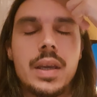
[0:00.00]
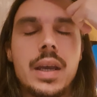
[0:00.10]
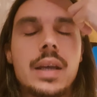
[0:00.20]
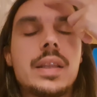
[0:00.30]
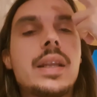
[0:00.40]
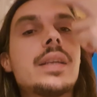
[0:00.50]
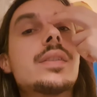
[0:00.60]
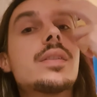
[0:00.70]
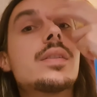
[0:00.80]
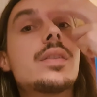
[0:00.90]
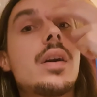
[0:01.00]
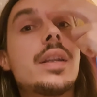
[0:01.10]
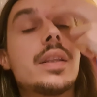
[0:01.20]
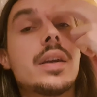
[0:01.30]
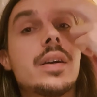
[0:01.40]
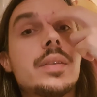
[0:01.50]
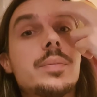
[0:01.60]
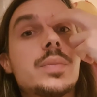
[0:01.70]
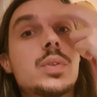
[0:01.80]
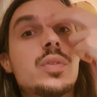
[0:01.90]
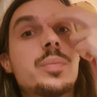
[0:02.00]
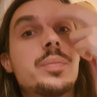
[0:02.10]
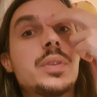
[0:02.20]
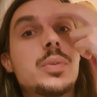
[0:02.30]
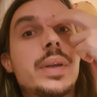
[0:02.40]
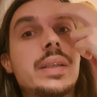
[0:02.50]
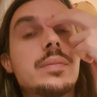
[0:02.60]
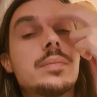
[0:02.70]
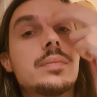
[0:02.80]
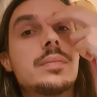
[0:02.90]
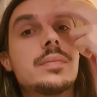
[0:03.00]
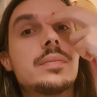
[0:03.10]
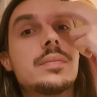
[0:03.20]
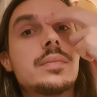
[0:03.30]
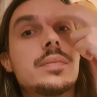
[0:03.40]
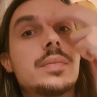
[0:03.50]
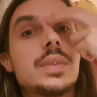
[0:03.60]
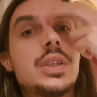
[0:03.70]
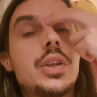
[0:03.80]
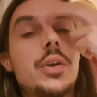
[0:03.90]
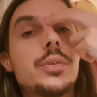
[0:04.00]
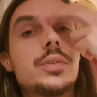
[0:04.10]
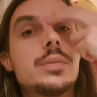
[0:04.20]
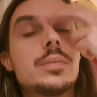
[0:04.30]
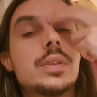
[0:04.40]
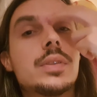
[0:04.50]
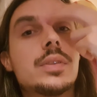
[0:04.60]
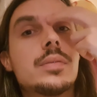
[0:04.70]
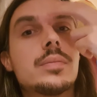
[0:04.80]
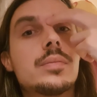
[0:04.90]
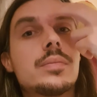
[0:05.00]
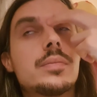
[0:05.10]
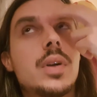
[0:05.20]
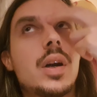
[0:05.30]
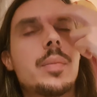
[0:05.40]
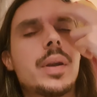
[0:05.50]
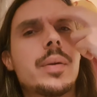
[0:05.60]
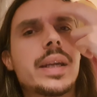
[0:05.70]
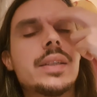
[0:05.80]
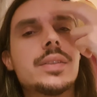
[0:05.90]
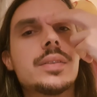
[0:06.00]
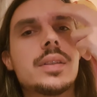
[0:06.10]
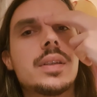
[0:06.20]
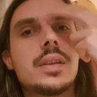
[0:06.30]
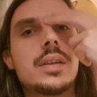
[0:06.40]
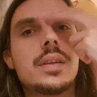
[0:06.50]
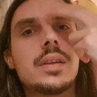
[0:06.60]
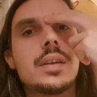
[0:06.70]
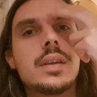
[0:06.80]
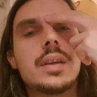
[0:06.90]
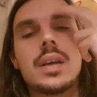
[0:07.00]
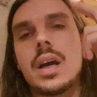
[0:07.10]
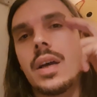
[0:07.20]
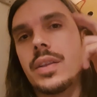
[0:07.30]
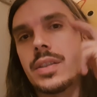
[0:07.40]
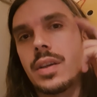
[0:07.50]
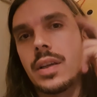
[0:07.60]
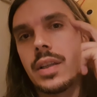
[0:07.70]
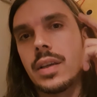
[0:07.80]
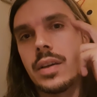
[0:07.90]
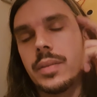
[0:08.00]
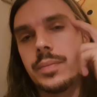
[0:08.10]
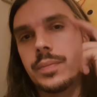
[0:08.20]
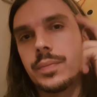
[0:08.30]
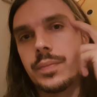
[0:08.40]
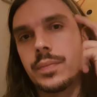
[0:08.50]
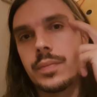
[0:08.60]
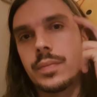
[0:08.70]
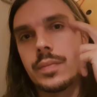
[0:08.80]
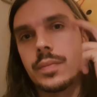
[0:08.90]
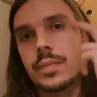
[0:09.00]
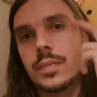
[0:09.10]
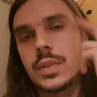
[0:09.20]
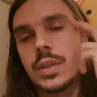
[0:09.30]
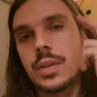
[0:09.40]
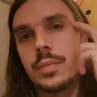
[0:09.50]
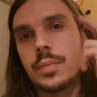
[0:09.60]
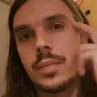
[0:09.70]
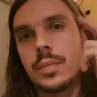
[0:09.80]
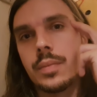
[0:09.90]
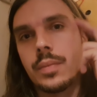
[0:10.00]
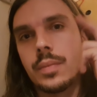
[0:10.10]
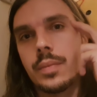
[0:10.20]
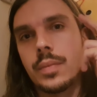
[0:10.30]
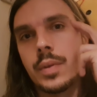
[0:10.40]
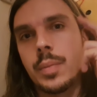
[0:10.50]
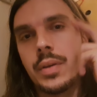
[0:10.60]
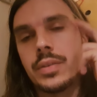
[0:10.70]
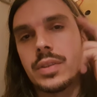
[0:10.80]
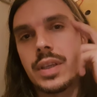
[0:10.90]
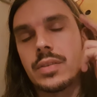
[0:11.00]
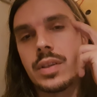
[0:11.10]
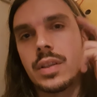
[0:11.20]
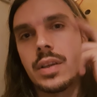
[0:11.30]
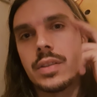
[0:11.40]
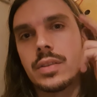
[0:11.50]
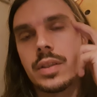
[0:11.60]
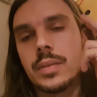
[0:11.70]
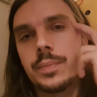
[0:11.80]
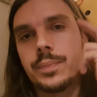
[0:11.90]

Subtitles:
And then it's side of the eye, sort of between your nose and eyebrow, I guess. Other side of the eye, so the bone just outside the eye socket.